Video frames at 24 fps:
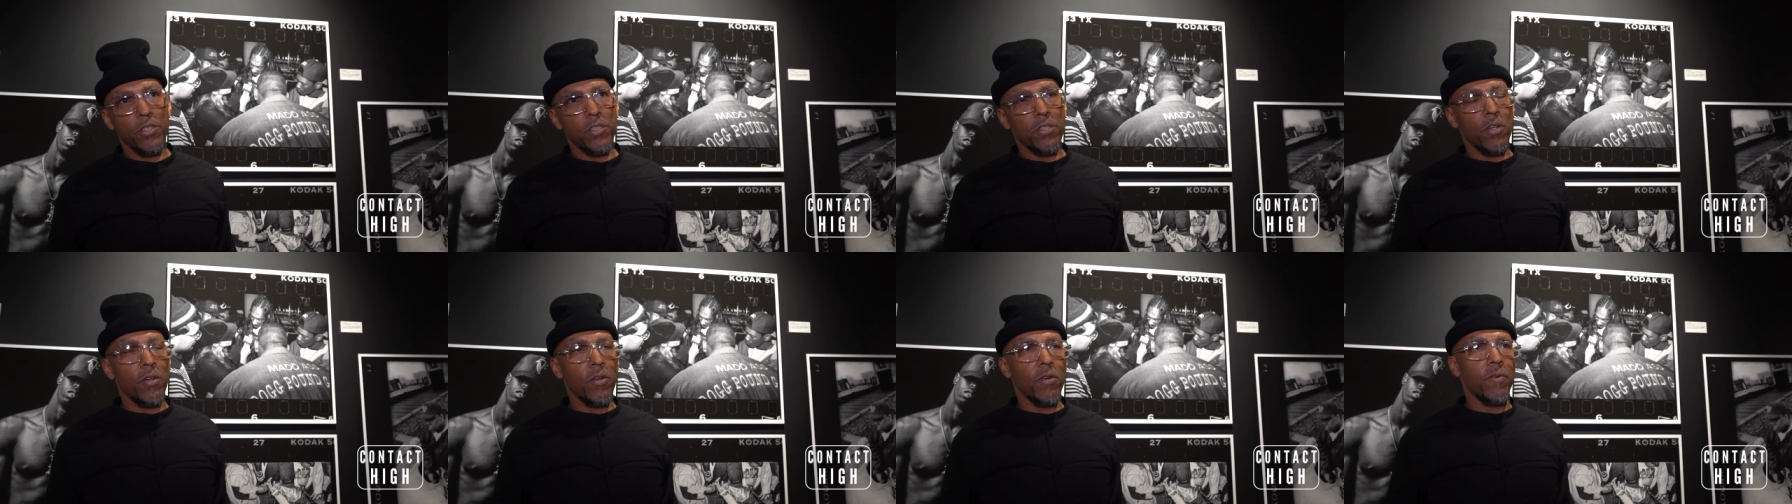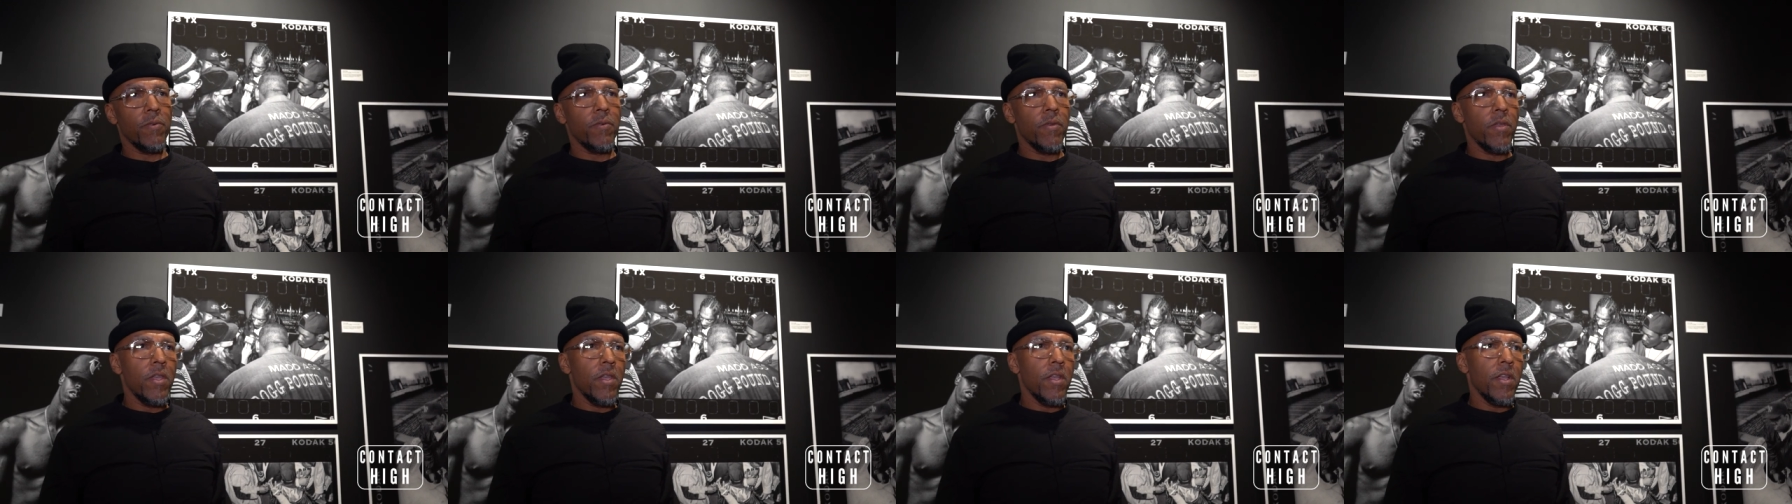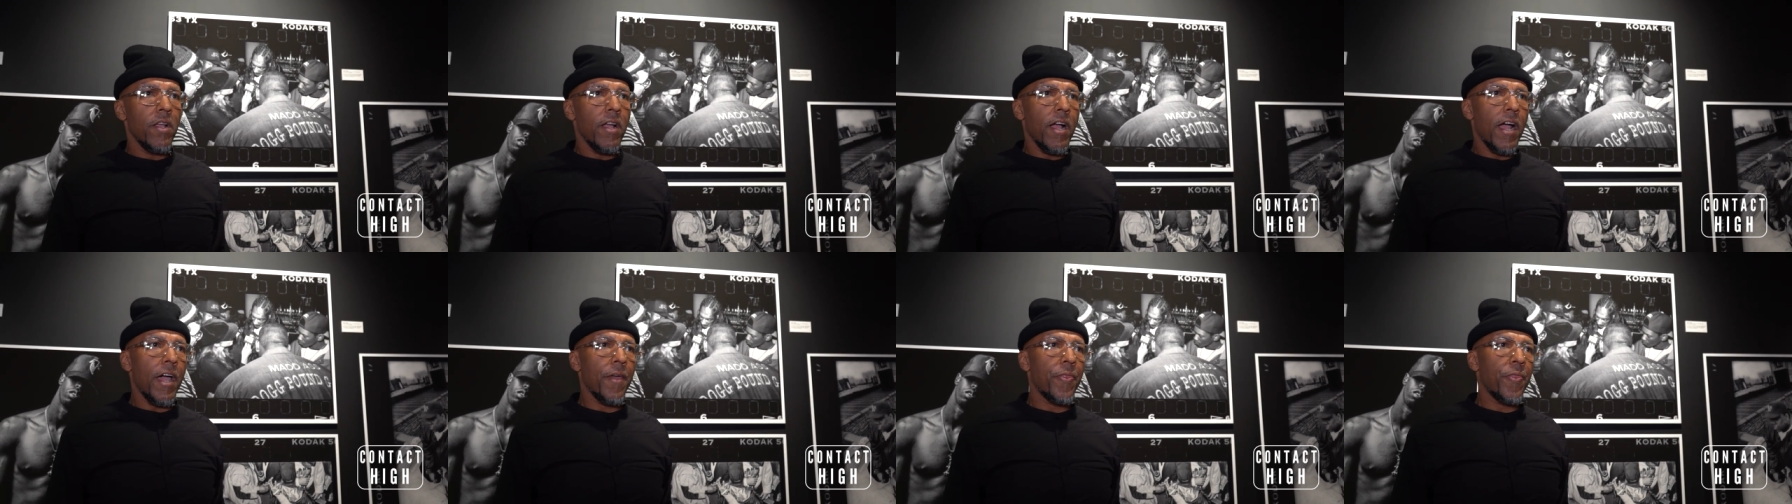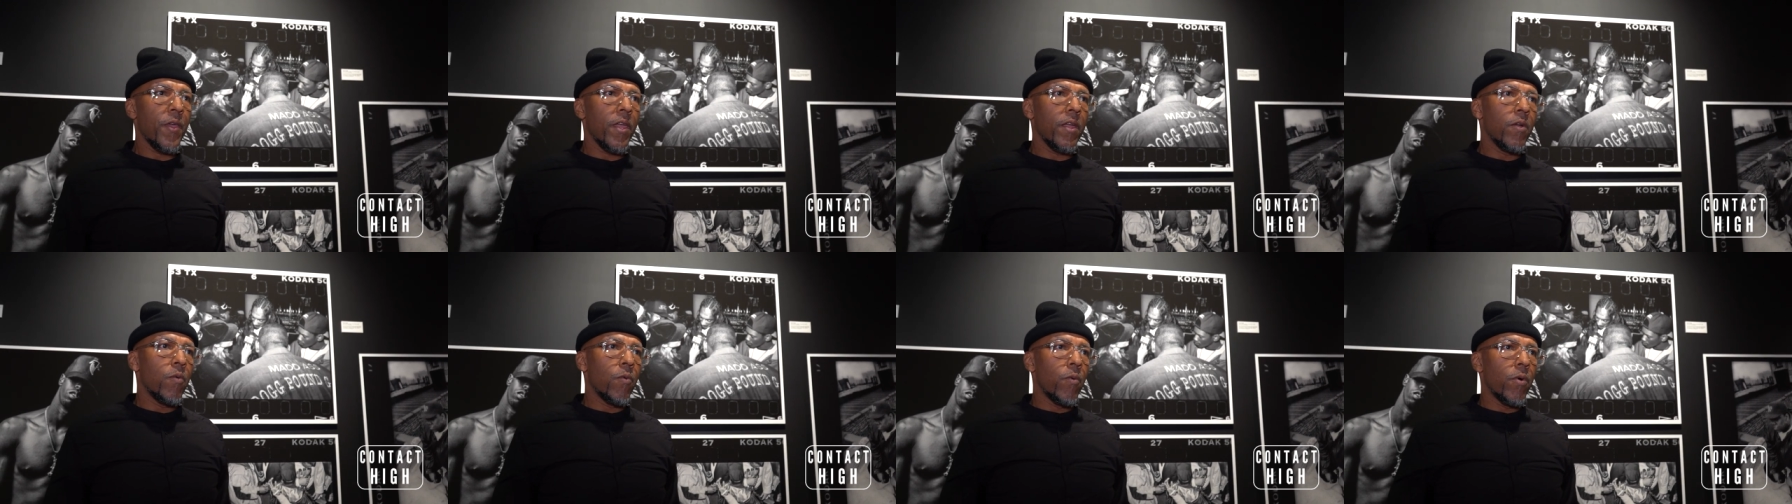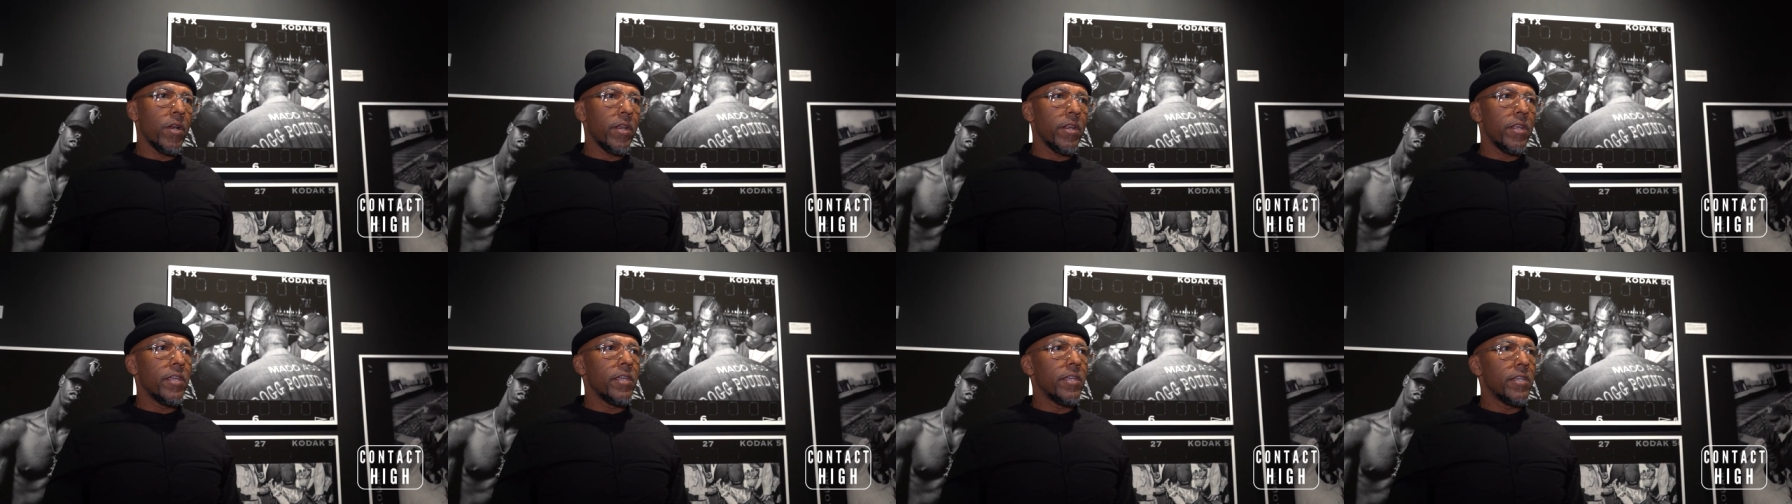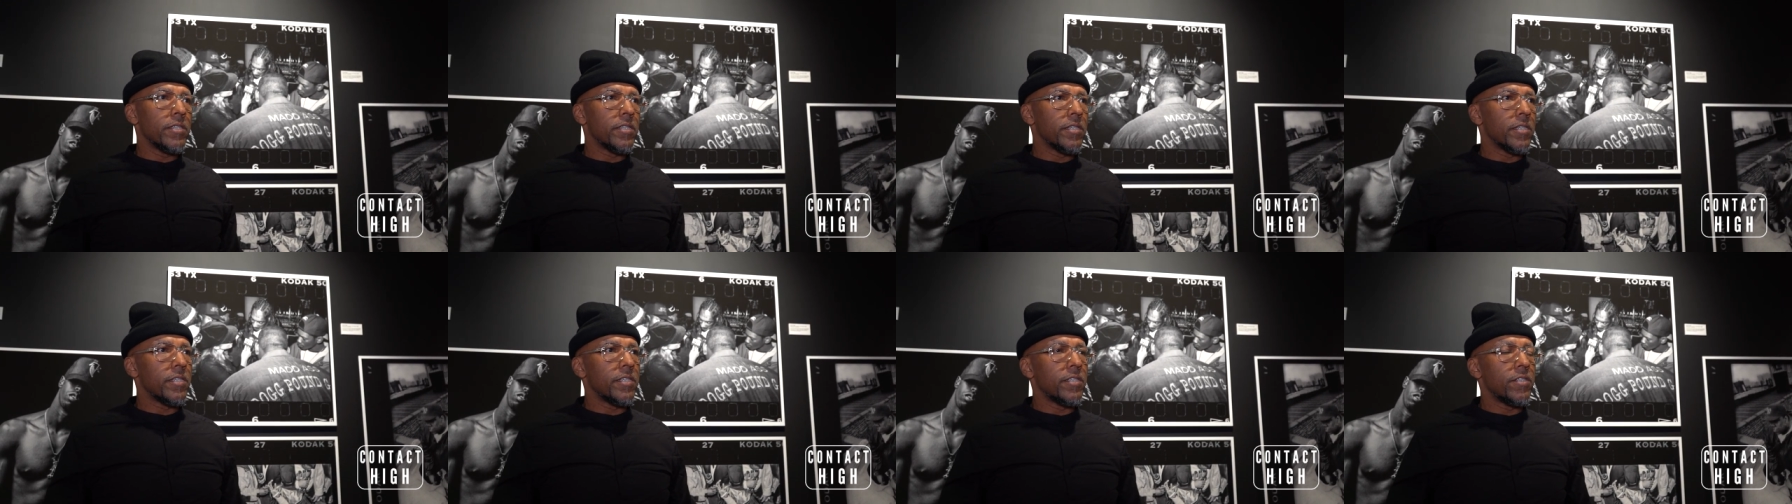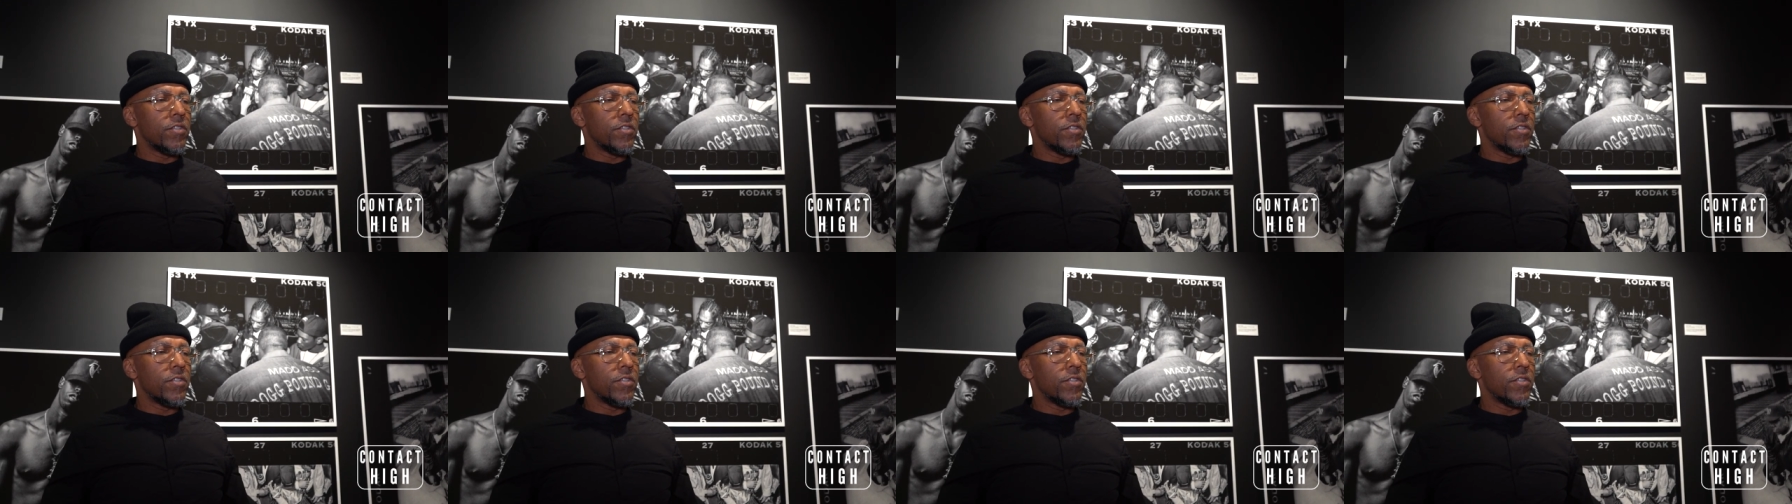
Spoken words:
So I think what it is